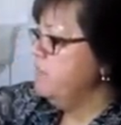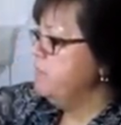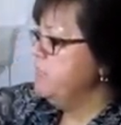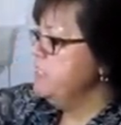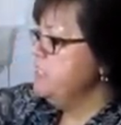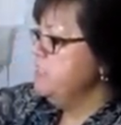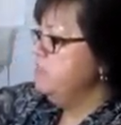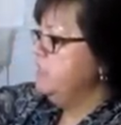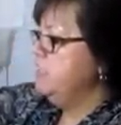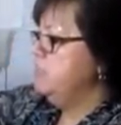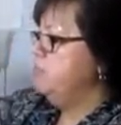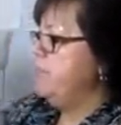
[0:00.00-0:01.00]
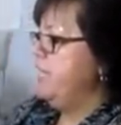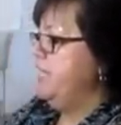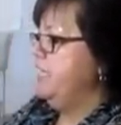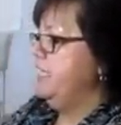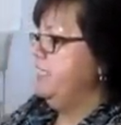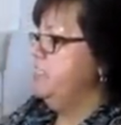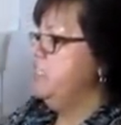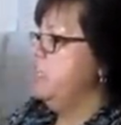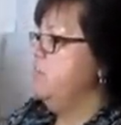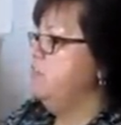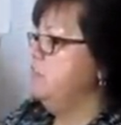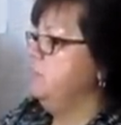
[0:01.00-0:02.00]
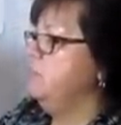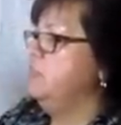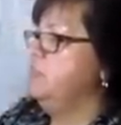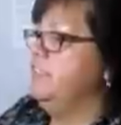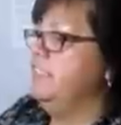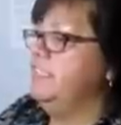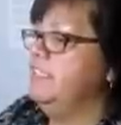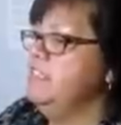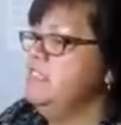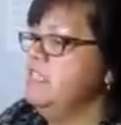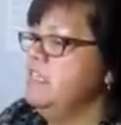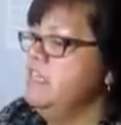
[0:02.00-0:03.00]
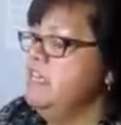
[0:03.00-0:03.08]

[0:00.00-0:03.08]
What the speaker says: a bunch of little baggies full of goodies.